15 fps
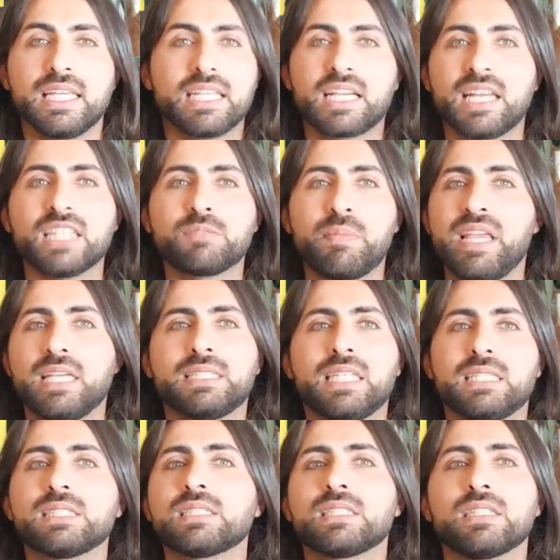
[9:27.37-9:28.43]
He cannot be
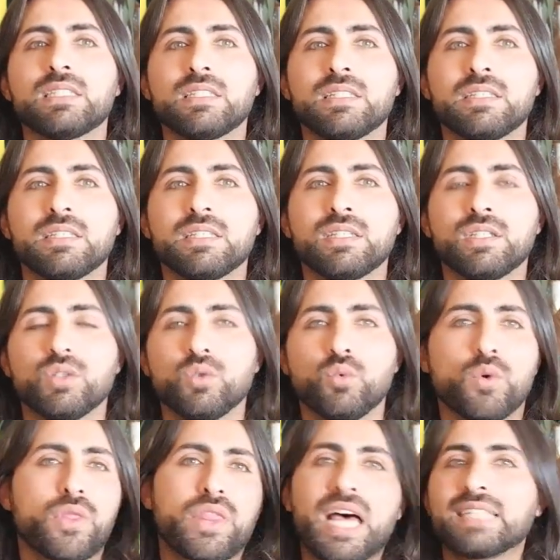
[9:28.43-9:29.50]
exist
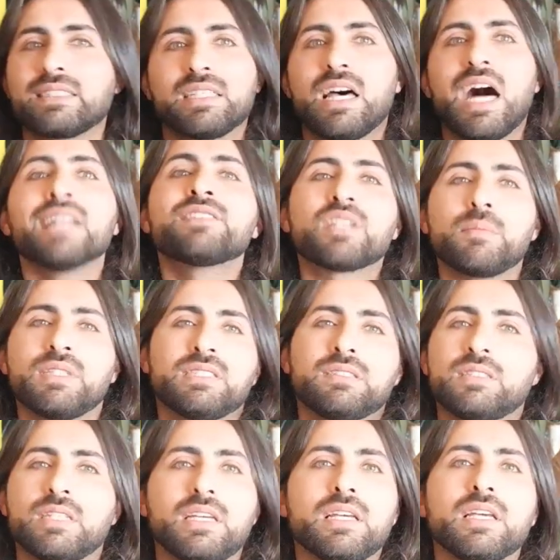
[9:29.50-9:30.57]
with that
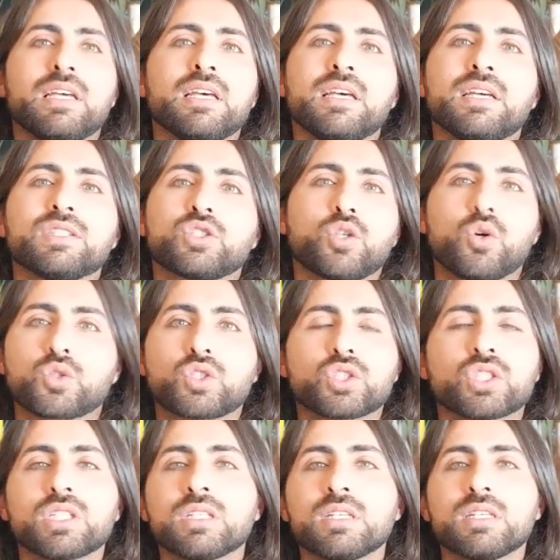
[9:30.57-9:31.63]
ultimate
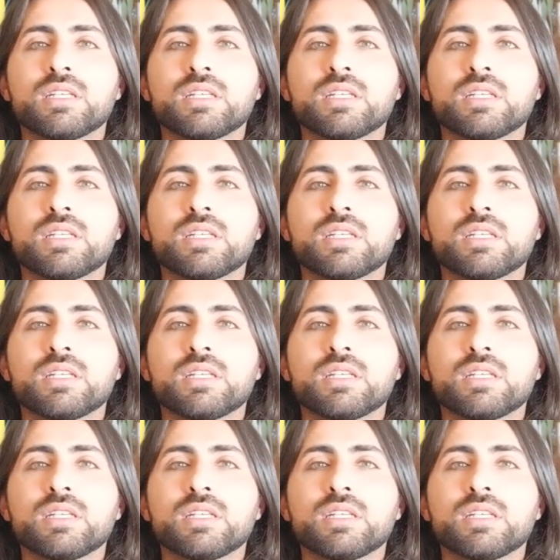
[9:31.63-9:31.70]
source.